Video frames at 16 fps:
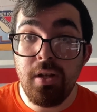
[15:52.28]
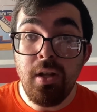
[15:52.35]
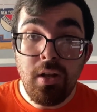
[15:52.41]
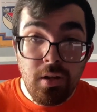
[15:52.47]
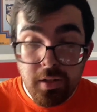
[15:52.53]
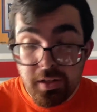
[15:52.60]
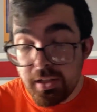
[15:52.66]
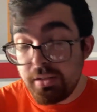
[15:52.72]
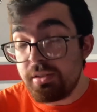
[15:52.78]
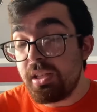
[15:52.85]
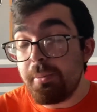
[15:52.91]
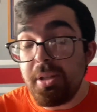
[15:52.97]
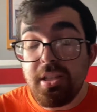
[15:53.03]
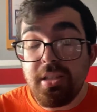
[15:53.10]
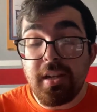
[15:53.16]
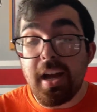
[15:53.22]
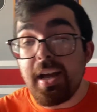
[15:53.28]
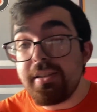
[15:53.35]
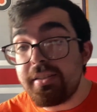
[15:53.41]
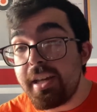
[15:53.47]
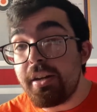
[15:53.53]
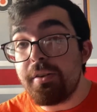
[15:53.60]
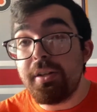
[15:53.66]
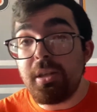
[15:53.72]
Look at some of these guys
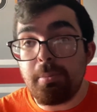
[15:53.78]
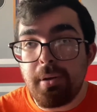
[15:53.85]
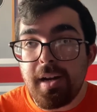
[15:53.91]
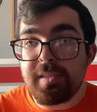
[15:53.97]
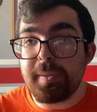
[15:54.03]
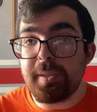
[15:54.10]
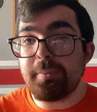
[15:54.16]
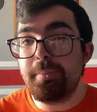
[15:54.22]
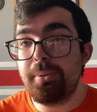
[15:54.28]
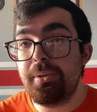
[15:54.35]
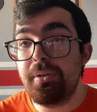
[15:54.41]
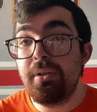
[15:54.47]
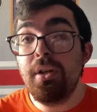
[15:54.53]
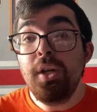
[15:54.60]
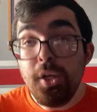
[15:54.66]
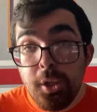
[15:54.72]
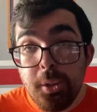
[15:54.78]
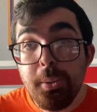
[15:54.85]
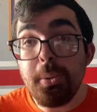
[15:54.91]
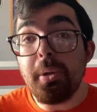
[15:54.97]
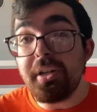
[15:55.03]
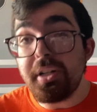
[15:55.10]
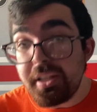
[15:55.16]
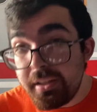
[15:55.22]
that are in the prospect pool. Who
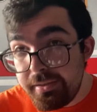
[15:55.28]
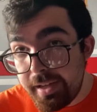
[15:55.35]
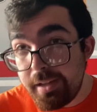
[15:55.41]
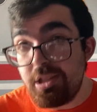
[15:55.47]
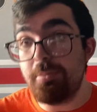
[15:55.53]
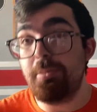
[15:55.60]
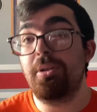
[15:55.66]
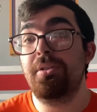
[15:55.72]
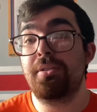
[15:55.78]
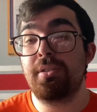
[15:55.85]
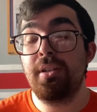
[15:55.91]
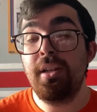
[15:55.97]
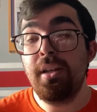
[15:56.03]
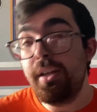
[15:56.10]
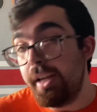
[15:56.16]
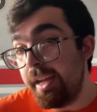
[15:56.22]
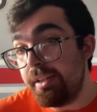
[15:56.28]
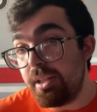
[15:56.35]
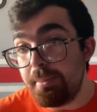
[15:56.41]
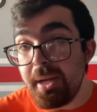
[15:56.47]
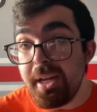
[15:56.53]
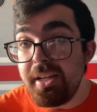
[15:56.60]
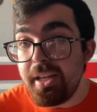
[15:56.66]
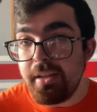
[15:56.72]
are the untouchables? And to
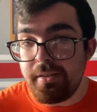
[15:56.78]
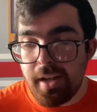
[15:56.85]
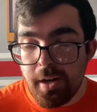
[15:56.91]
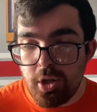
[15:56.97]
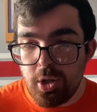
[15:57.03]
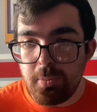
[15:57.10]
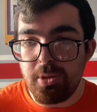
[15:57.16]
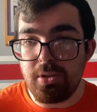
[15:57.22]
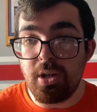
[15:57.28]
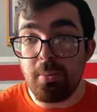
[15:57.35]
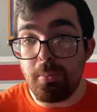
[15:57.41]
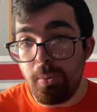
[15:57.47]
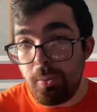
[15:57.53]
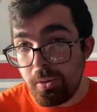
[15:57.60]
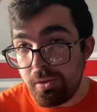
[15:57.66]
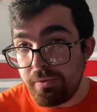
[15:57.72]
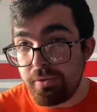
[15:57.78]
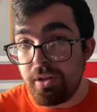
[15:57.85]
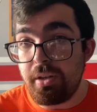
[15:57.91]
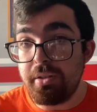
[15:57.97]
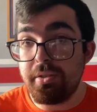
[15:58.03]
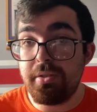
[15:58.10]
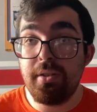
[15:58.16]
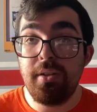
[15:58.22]
me, the untouchables are Morgan
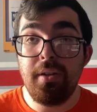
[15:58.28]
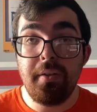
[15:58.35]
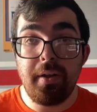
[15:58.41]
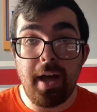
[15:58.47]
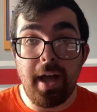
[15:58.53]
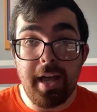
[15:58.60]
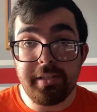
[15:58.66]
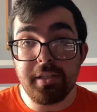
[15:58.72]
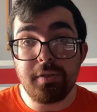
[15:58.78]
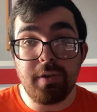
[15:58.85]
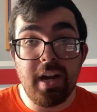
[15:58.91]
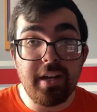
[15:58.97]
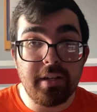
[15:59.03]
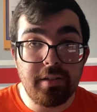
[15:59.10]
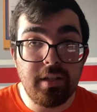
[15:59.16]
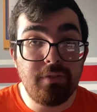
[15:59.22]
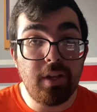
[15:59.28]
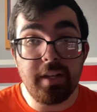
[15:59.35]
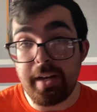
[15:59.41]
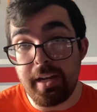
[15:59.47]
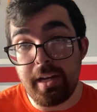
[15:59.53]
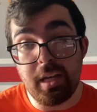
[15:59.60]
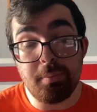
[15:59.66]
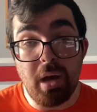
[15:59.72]
Frost, Isaac Ratcliffe, a guy
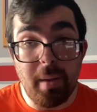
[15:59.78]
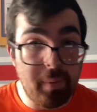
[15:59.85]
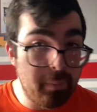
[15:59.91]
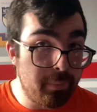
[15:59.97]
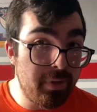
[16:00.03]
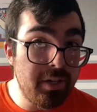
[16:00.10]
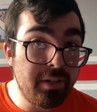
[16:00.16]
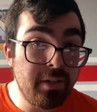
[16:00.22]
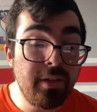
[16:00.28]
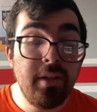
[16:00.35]
like Bobby Brink,